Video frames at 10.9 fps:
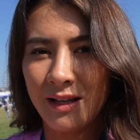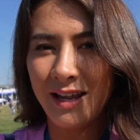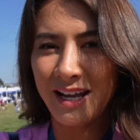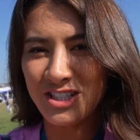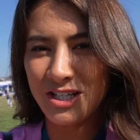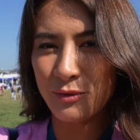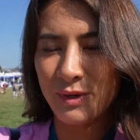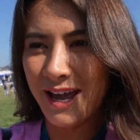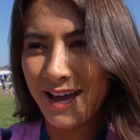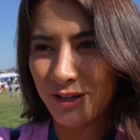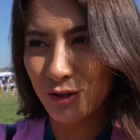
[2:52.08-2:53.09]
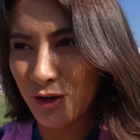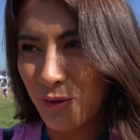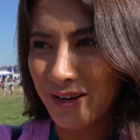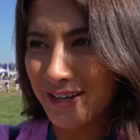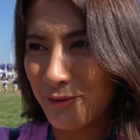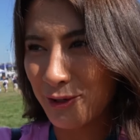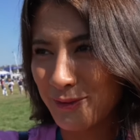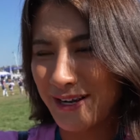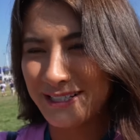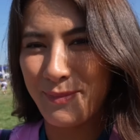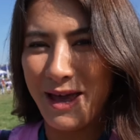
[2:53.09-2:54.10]
Like, I genuinely had no idea what
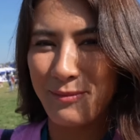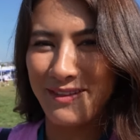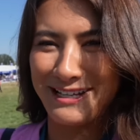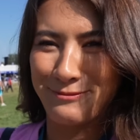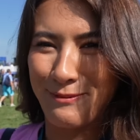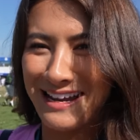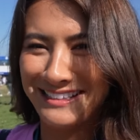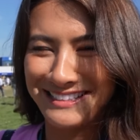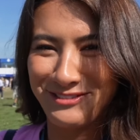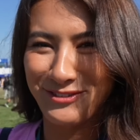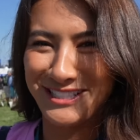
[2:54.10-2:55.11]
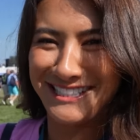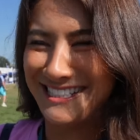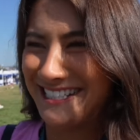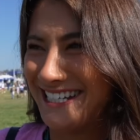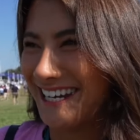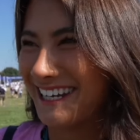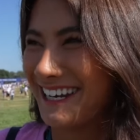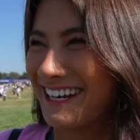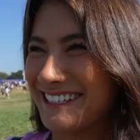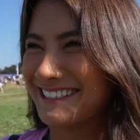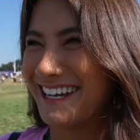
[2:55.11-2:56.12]
to expect, but this place is
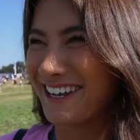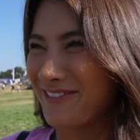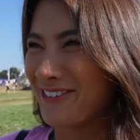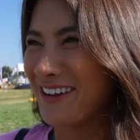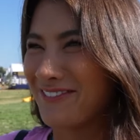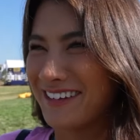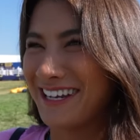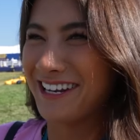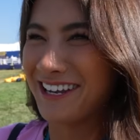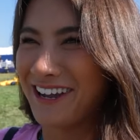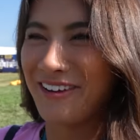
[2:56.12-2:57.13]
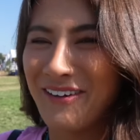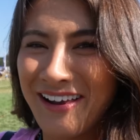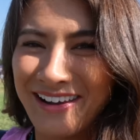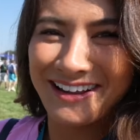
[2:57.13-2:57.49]
ridiculous. Like, I'm not even kidding you.